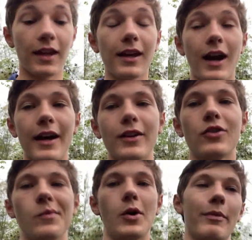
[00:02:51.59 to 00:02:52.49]
you got to
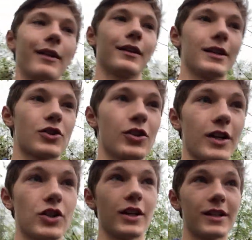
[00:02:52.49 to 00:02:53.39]
do mobility
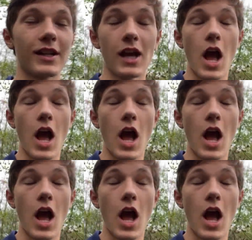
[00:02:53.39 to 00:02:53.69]
stretches.